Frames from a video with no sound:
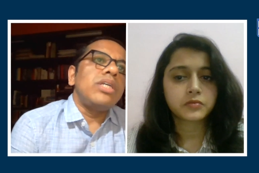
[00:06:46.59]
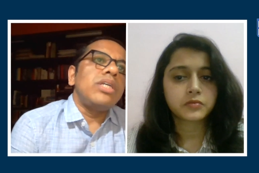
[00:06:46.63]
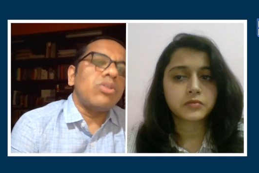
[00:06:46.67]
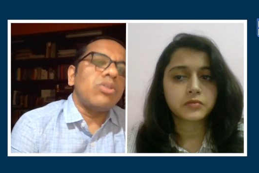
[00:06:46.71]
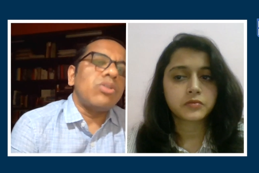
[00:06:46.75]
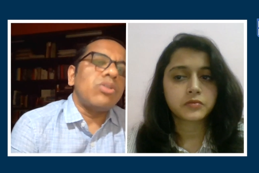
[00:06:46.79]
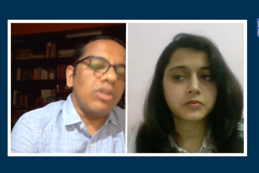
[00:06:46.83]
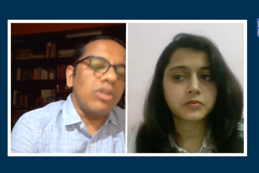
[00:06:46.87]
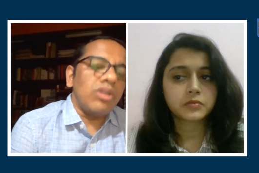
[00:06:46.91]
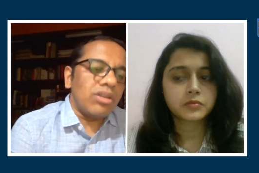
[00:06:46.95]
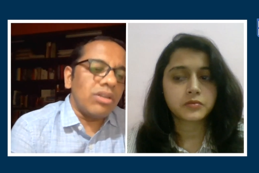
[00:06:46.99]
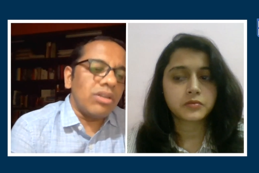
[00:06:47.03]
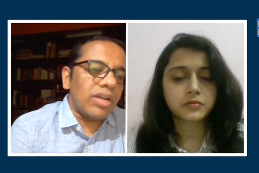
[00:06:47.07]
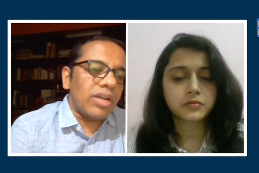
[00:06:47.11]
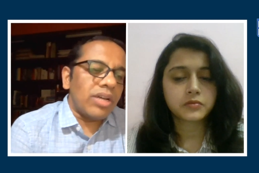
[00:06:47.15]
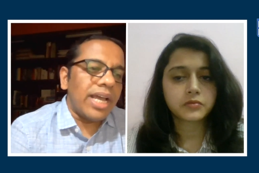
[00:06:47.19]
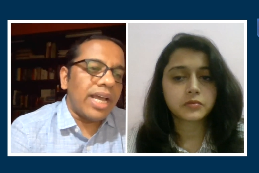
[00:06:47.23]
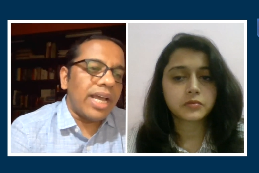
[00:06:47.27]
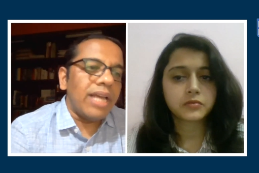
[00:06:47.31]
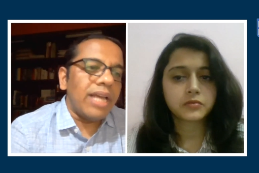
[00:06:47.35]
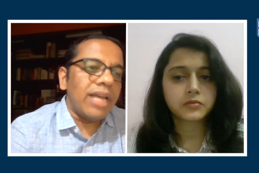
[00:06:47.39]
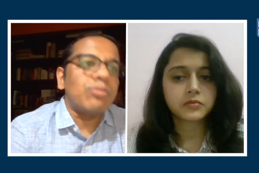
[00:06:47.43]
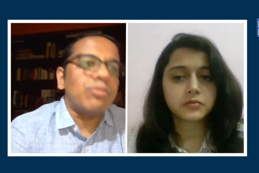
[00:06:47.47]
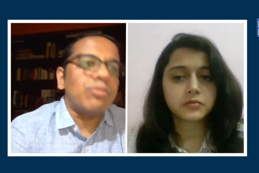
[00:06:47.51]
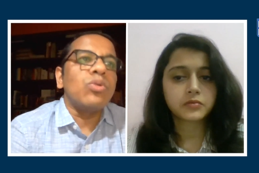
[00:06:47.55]
Speaker 1: it will
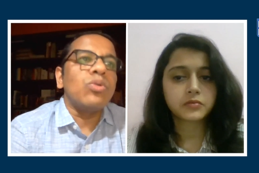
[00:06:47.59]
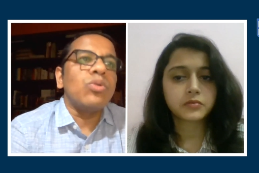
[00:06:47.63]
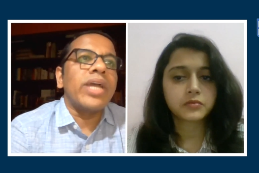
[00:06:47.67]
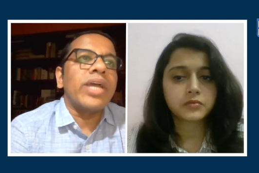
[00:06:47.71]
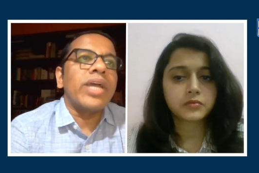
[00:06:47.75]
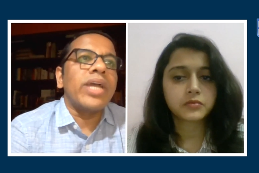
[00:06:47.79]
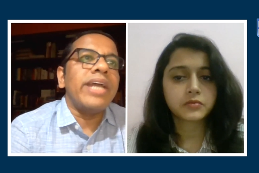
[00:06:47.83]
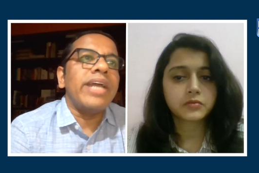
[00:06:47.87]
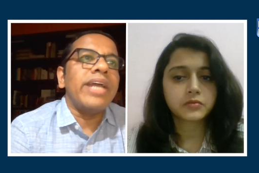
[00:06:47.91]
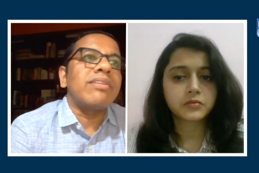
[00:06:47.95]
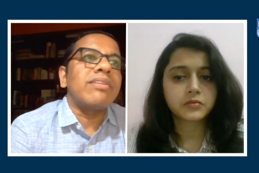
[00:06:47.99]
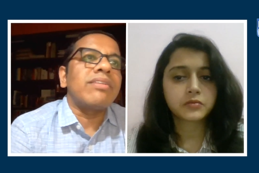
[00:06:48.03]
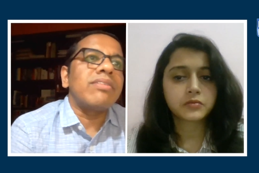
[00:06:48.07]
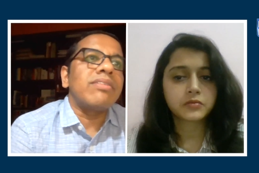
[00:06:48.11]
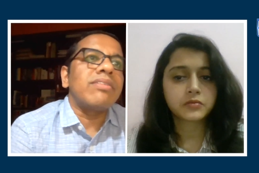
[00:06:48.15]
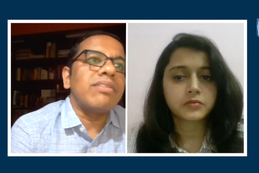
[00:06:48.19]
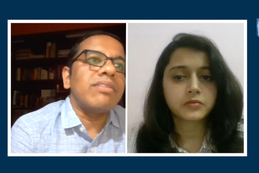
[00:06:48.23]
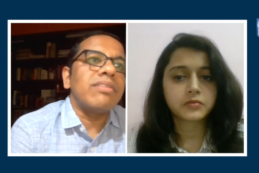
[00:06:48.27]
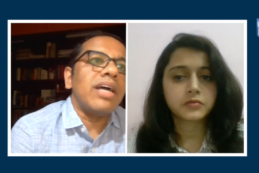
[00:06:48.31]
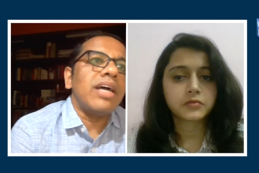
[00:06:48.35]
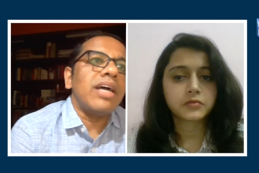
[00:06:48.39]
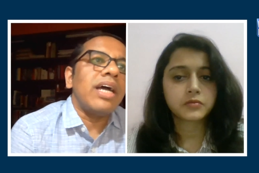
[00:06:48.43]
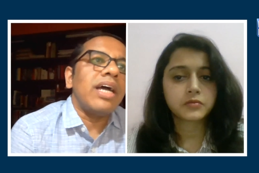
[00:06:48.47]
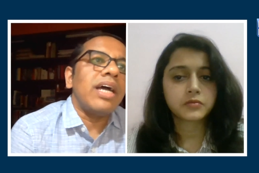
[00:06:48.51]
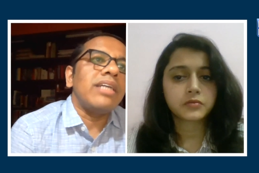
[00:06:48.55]
help to get
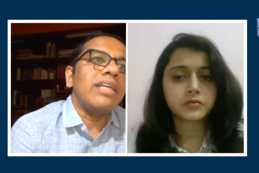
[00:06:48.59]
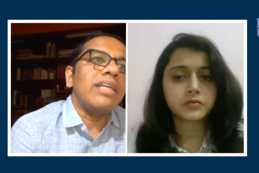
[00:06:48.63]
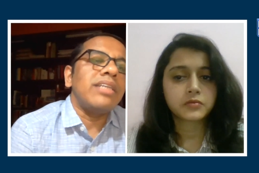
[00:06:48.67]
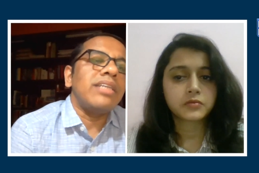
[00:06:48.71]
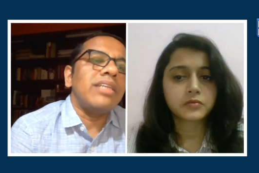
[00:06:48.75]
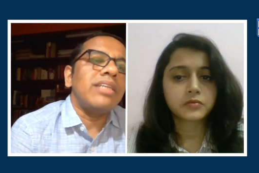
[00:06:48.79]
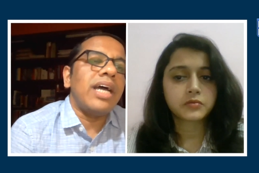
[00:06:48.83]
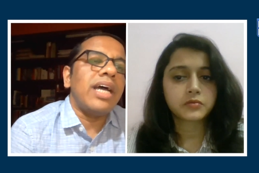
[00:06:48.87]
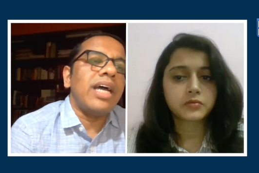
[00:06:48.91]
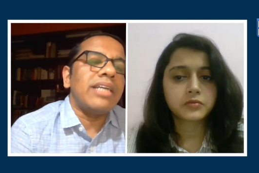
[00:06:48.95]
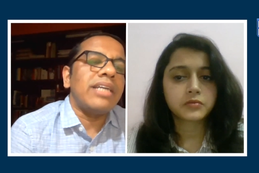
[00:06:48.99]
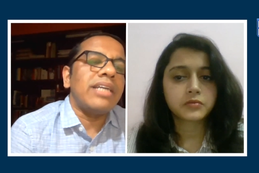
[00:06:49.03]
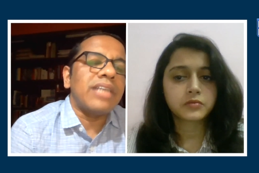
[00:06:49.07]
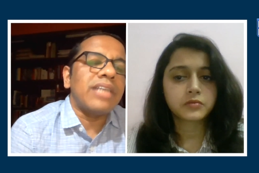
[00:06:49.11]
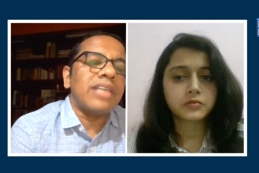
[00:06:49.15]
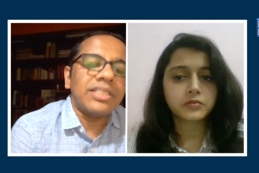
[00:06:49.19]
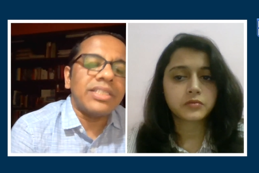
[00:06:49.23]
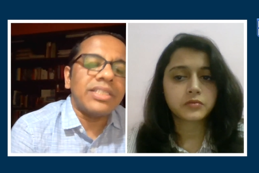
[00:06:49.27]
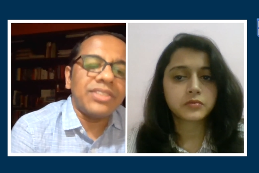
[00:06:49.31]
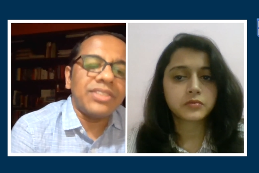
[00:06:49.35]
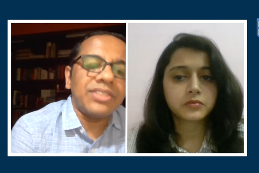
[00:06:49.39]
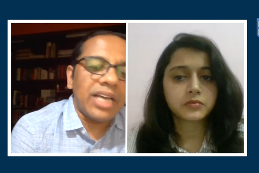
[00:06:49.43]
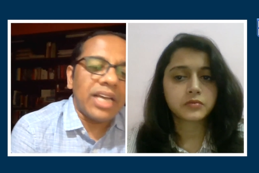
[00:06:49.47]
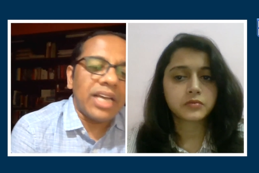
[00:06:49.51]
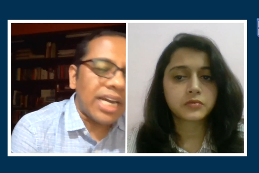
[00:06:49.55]
uh, the, uh,
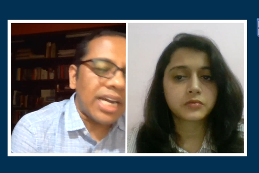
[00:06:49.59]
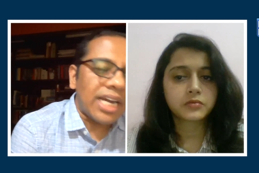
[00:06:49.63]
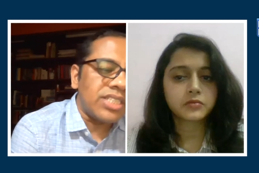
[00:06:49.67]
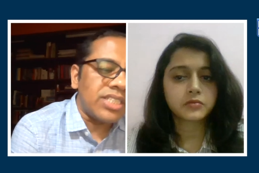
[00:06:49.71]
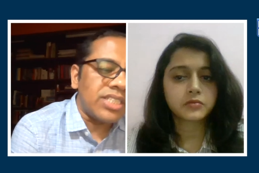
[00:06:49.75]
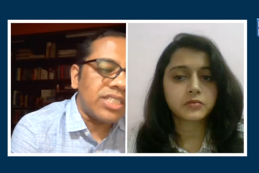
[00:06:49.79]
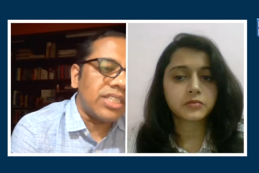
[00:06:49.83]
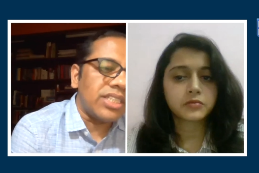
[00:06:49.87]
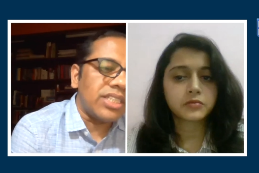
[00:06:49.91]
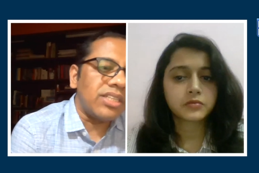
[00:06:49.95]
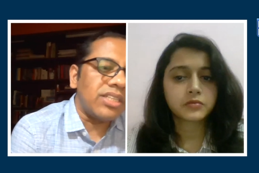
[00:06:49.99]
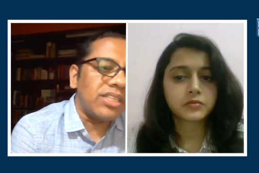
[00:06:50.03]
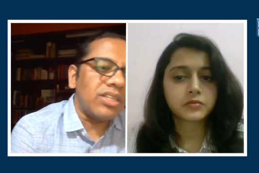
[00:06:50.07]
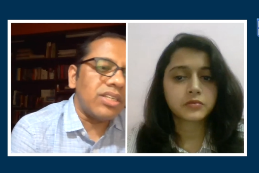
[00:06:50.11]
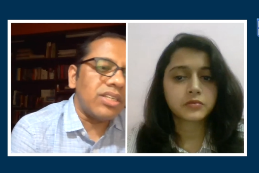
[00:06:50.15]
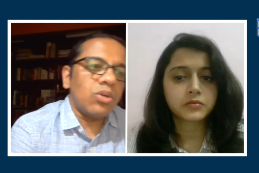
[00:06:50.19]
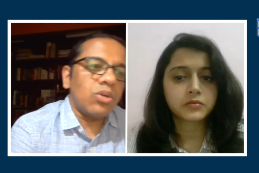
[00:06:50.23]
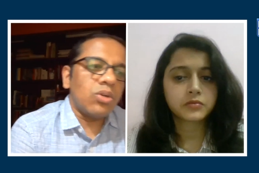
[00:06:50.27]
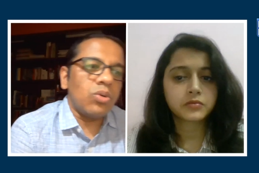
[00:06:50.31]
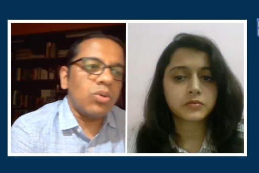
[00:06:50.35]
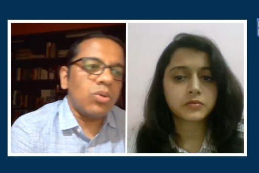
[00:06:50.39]
the, energy,